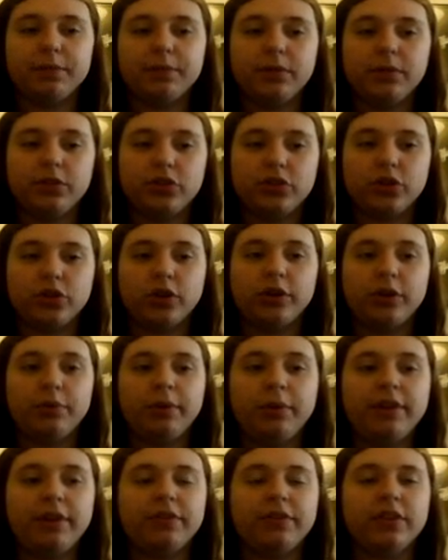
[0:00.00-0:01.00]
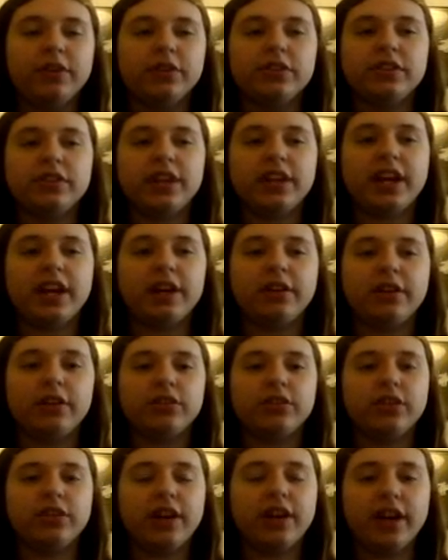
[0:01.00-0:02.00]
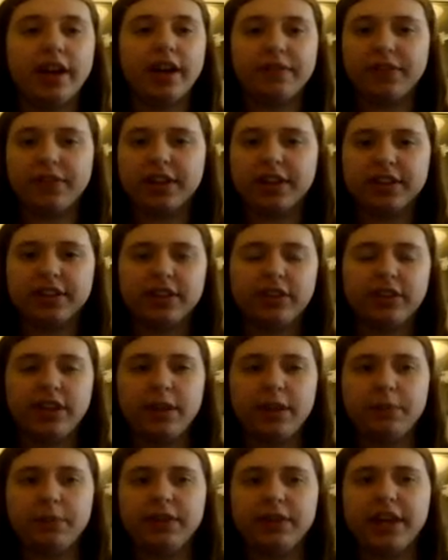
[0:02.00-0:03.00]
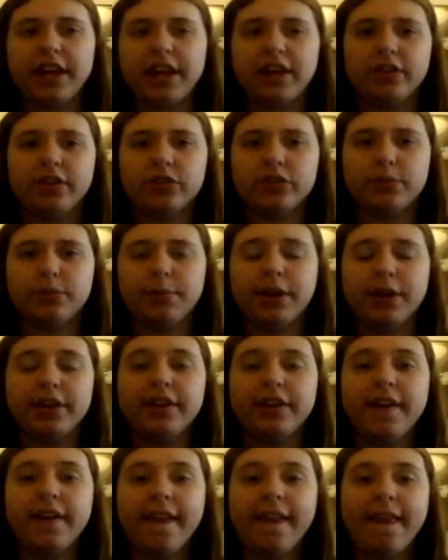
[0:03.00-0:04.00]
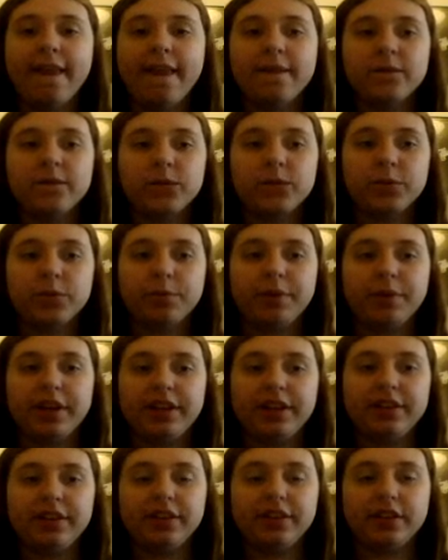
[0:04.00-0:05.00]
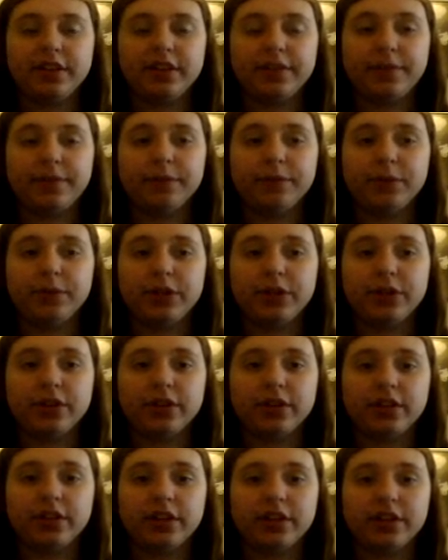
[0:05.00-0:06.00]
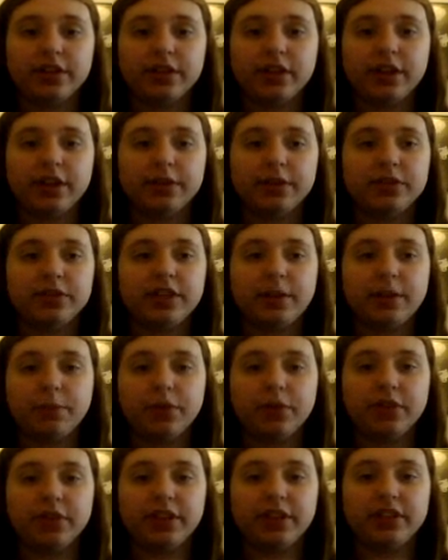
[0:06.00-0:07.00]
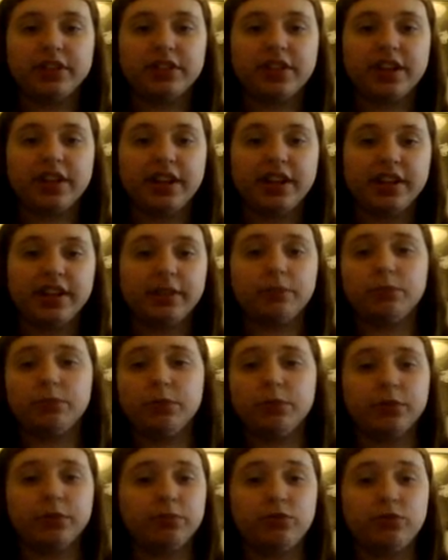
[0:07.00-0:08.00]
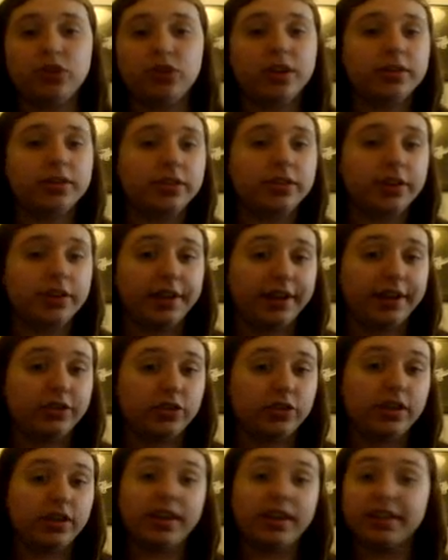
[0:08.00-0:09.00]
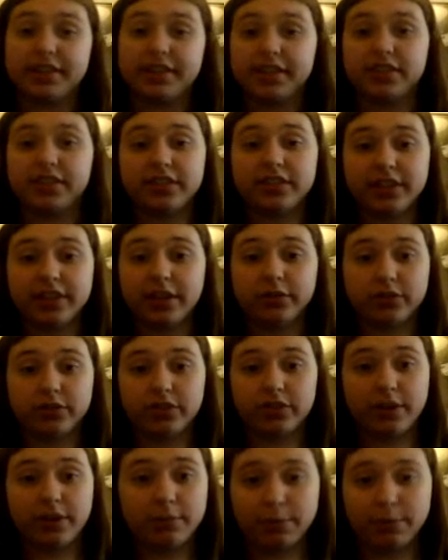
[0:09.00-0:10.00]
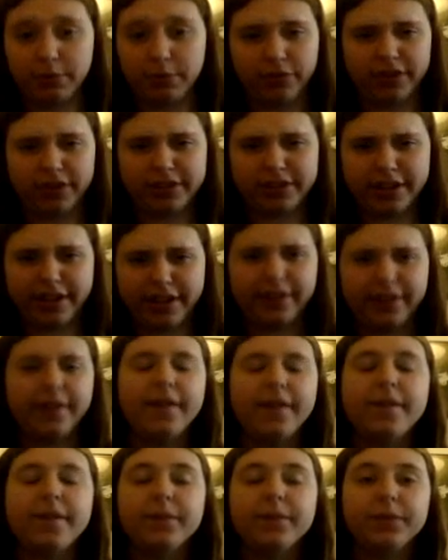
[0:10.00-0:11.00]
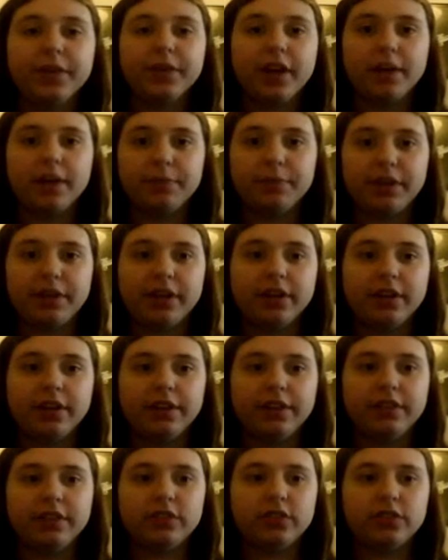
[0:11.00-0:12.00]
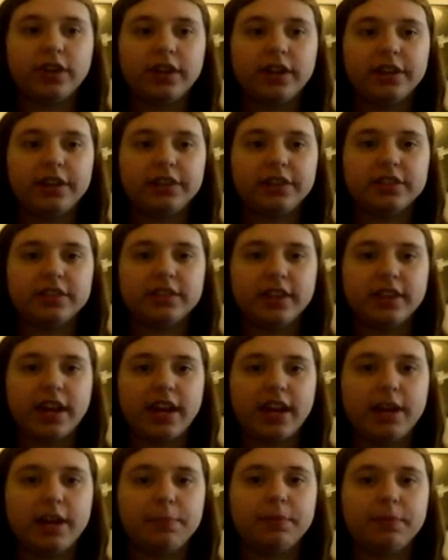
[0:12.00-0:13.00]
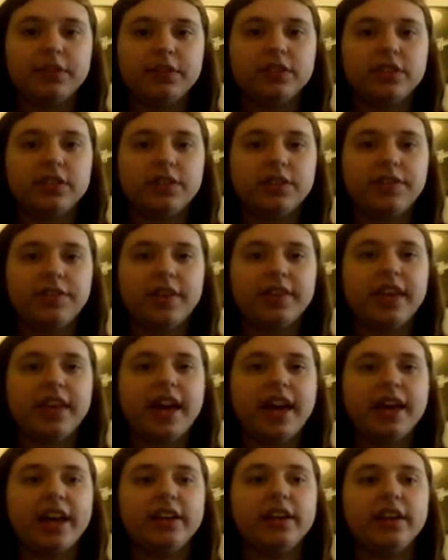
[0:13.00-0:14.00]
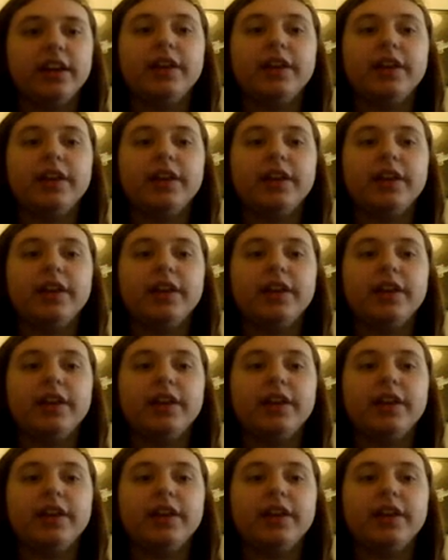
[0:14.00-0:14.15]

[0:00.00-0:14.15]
Sigourney Weaver's character, I forget the name of the character, but when her Sam Worthington and, well, Jake Sully, I should say, because that's his character's name in the movie, duh. They all try to escape and stuff like that.